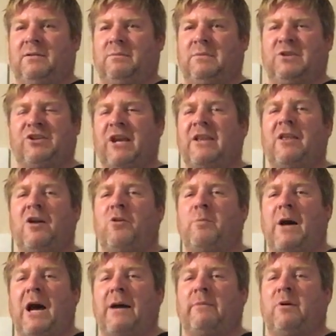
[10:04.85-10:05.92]
Michelle
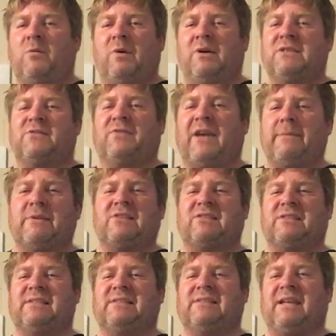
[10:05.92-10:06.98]
Obama once
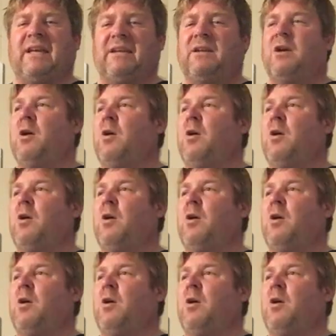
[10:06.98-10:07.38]
famously said,